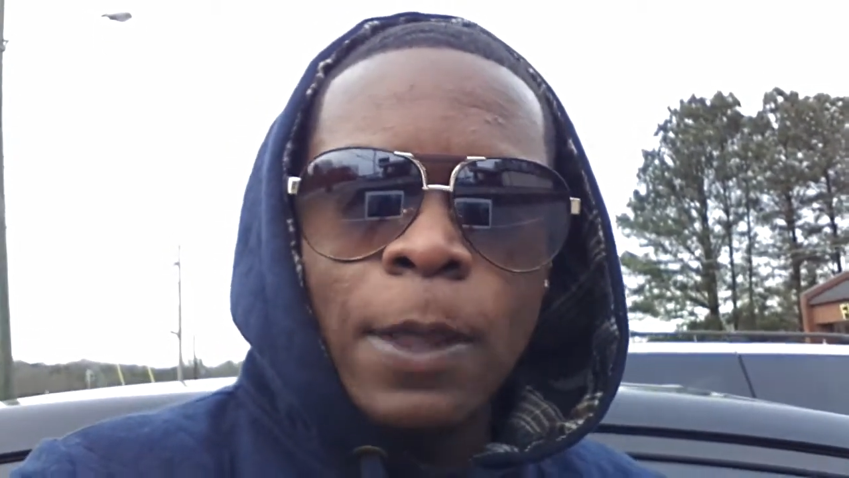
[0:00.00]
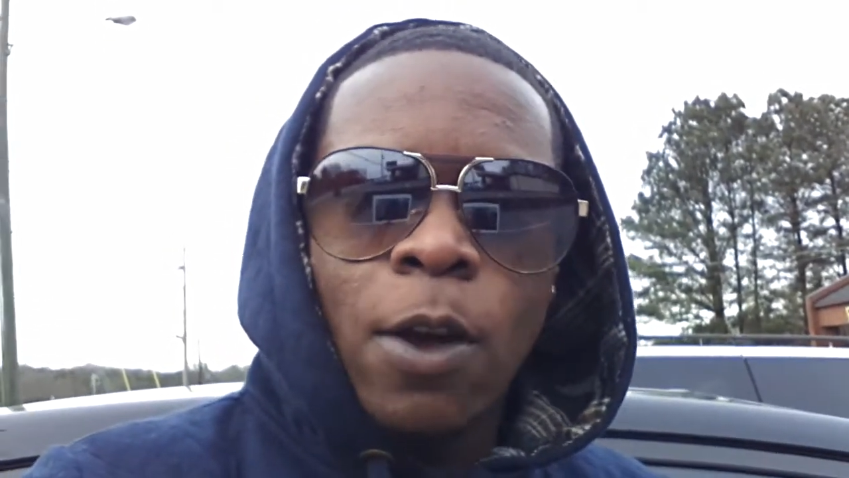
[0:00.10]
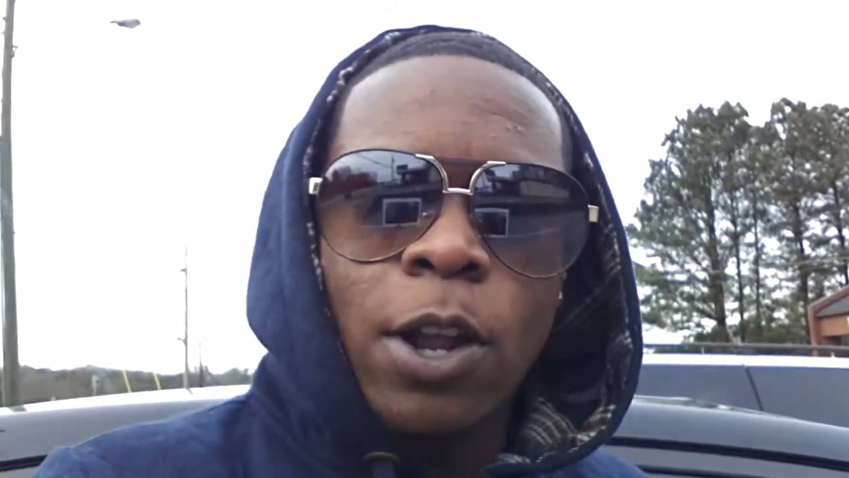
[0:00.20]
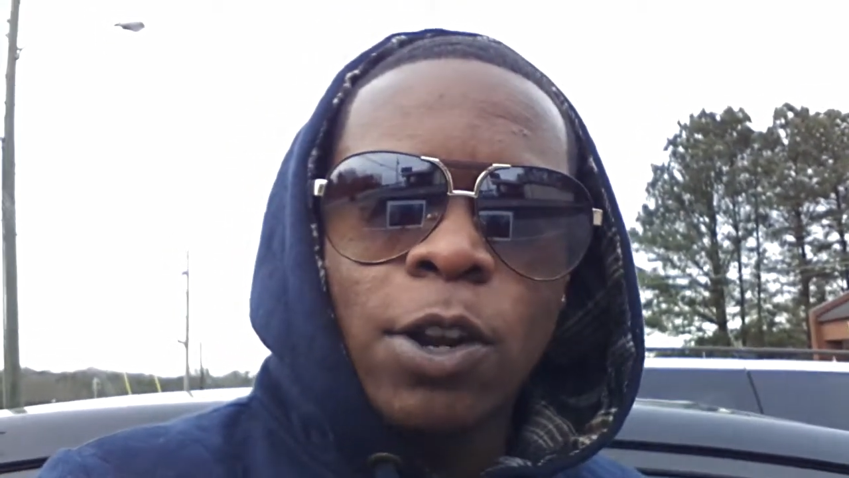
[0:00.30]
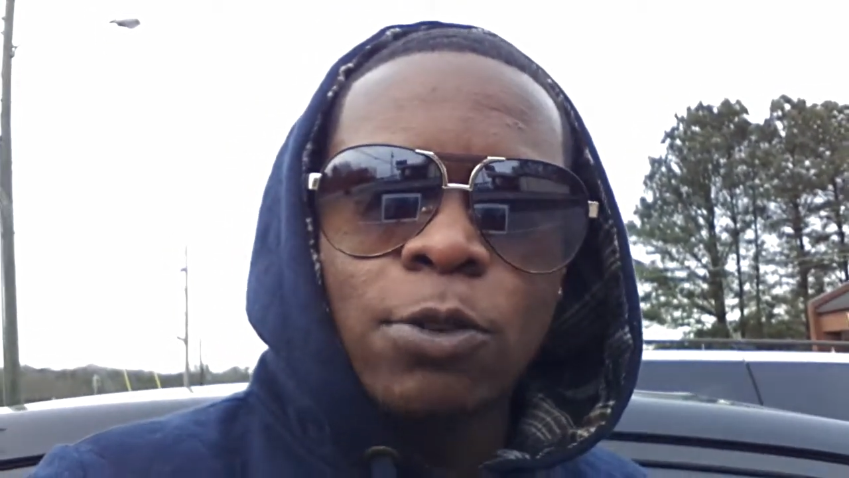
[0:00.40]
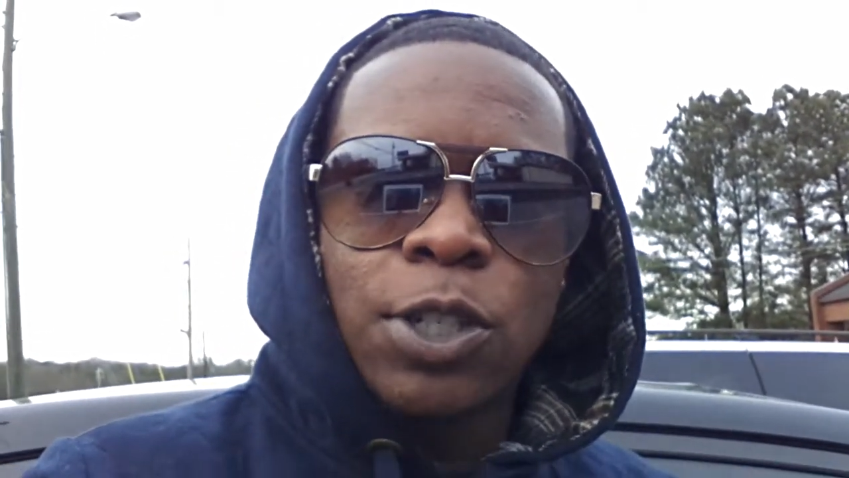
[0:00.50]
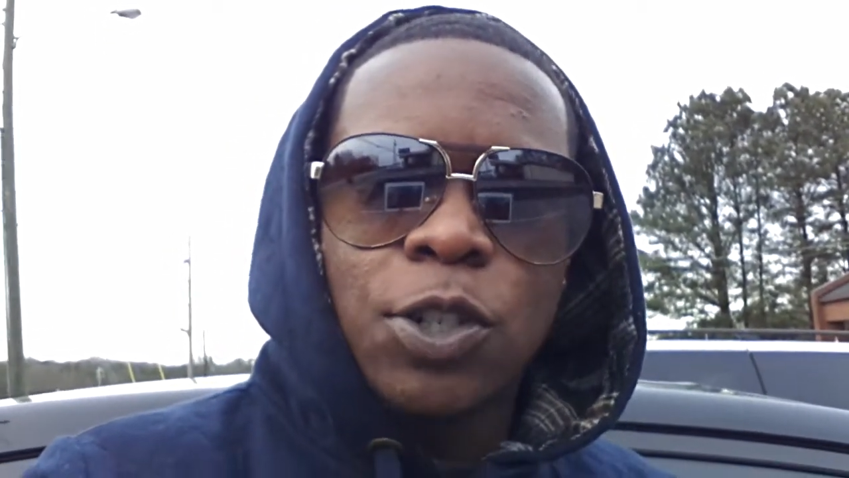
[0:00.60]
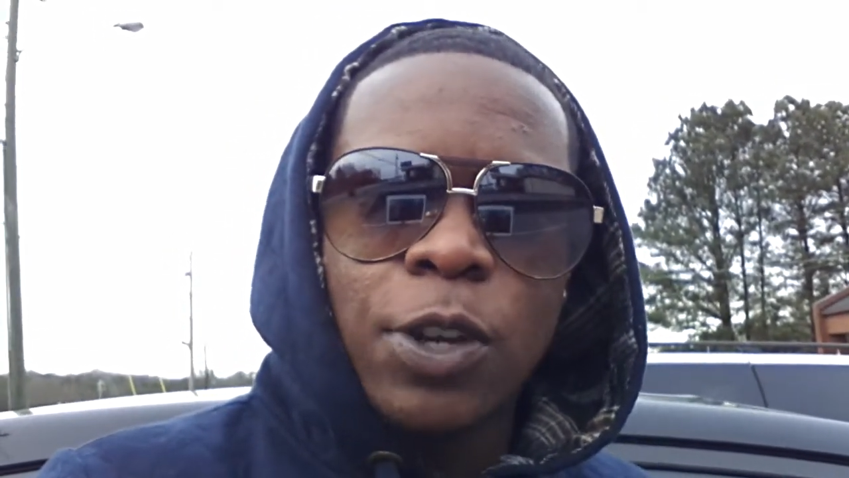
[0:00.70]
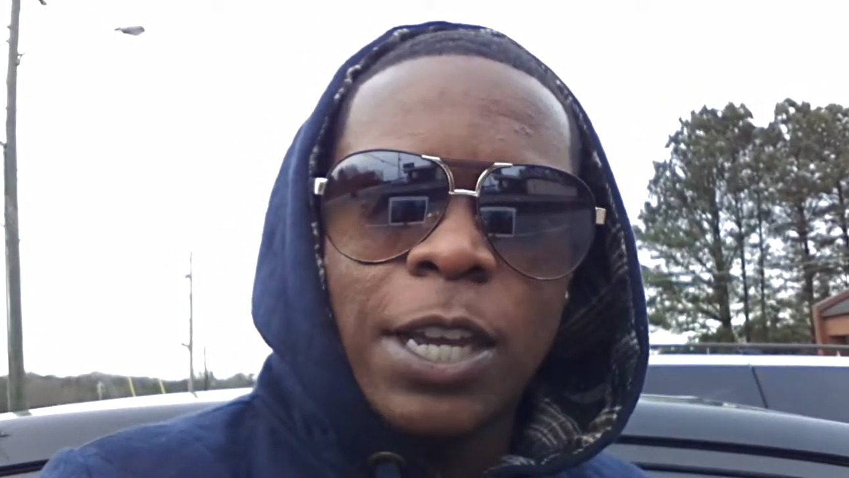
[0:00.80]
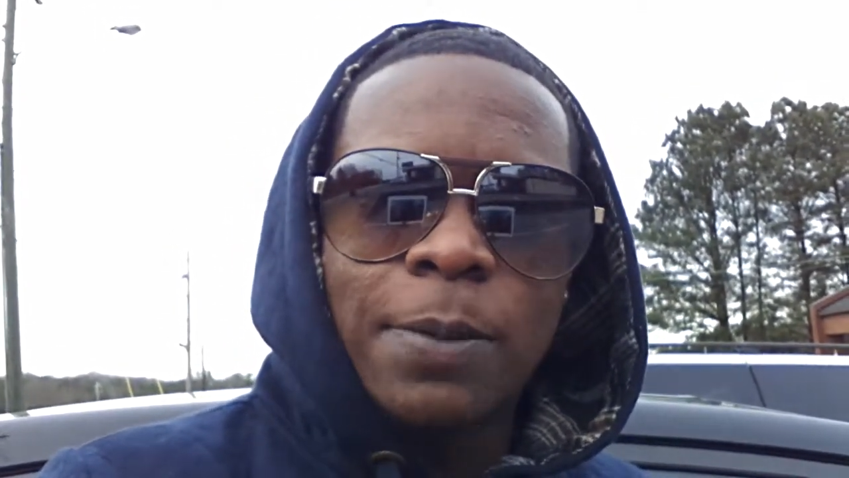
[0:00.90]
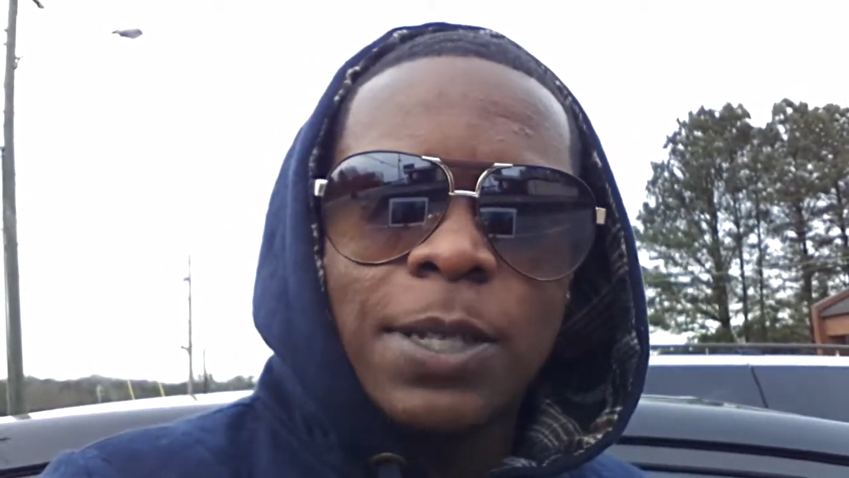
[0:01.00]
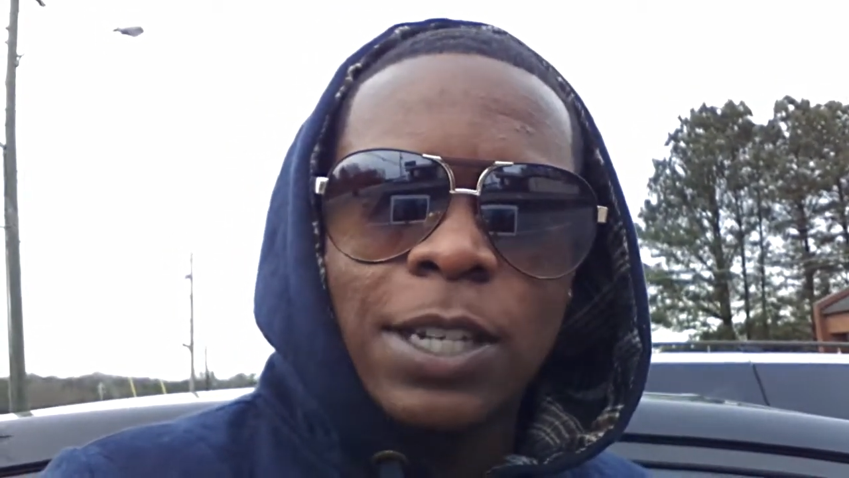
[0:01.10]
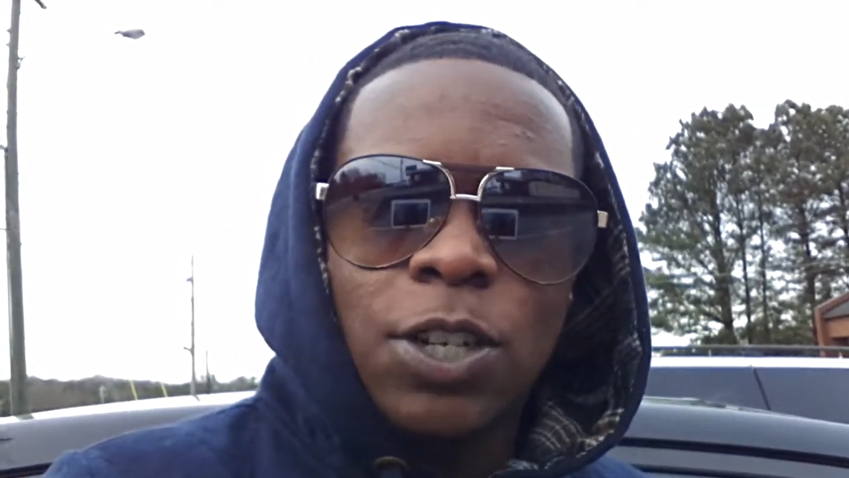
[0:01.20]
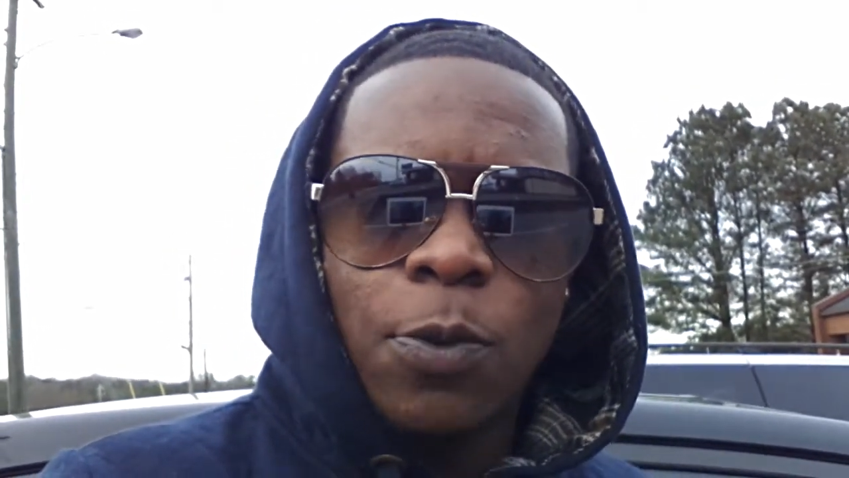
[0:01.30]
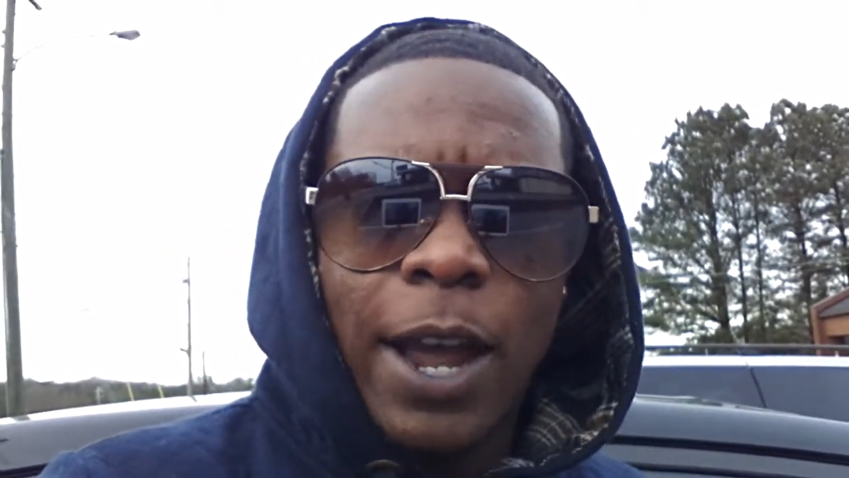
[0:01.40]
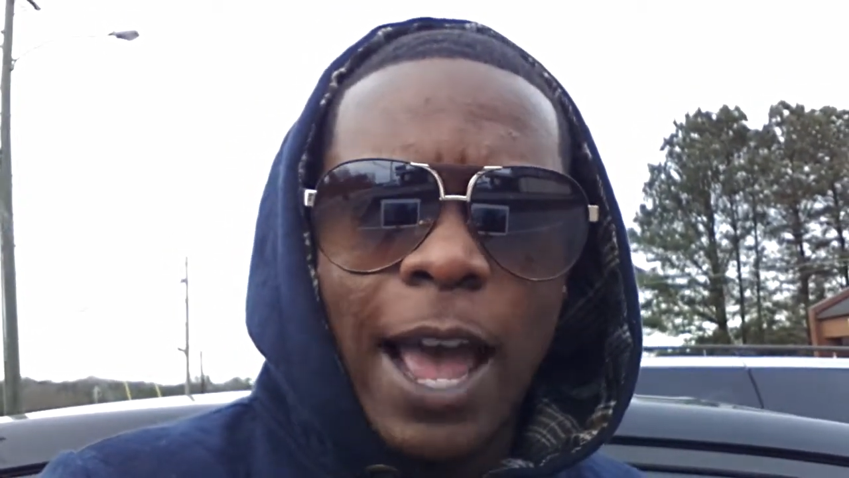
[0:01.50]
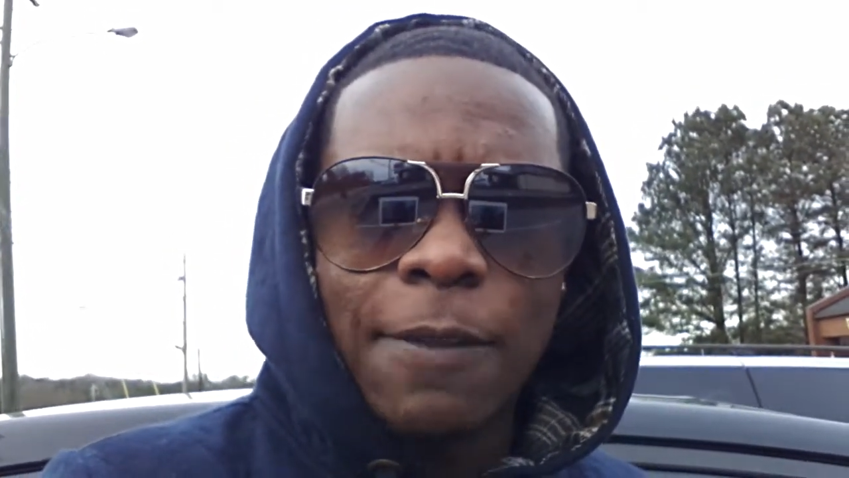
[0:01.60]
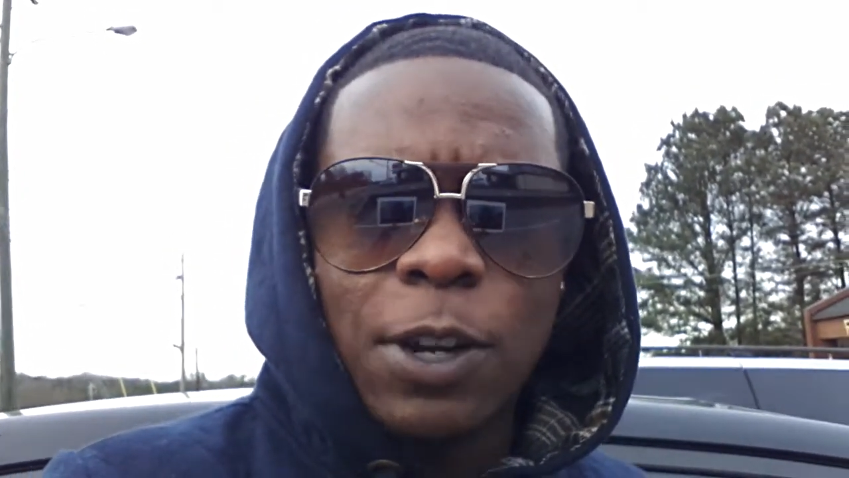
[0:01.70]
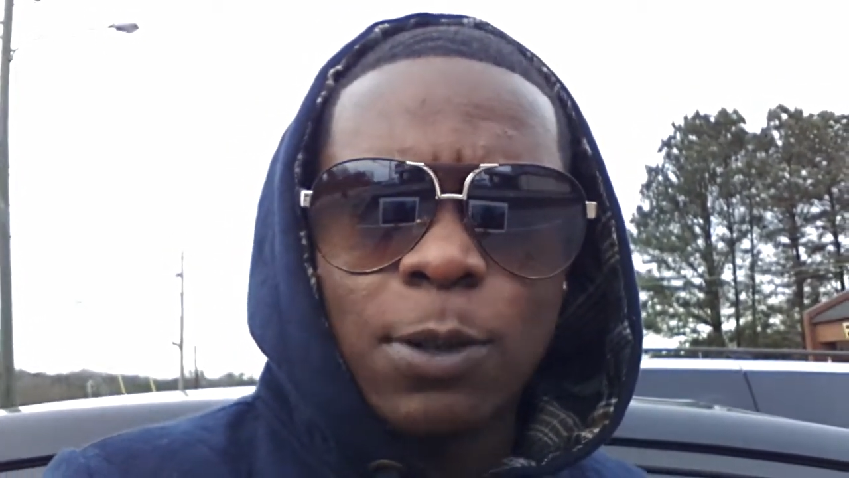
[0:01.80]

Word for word: all of those dreams that you were having,